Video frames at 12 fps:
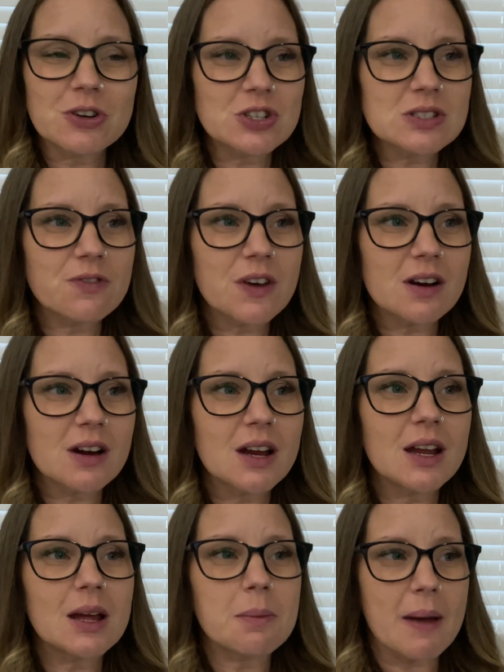just
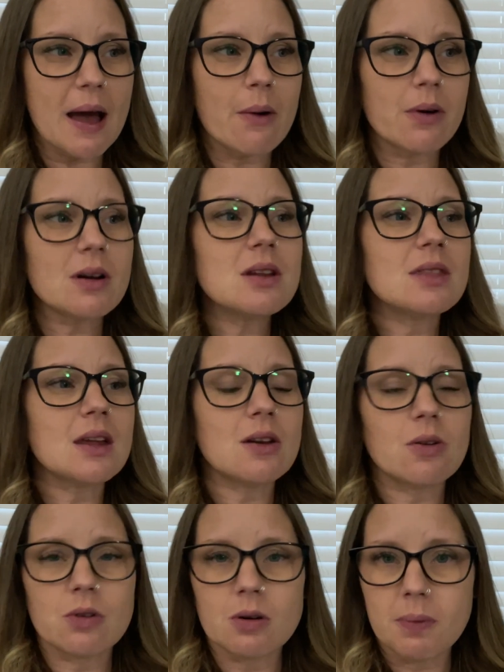very empowered and they
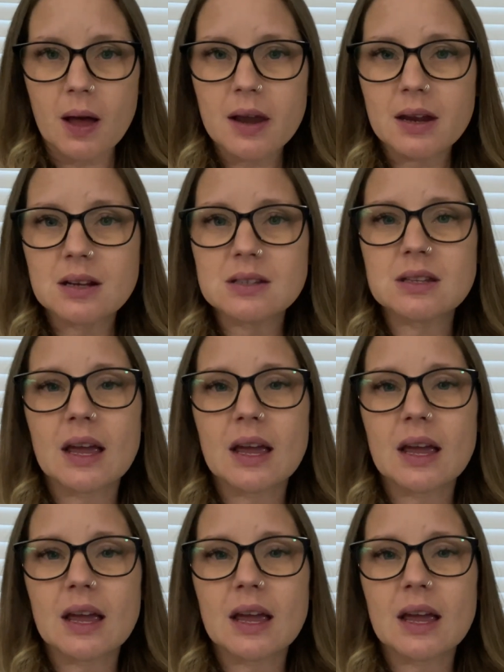know their bodies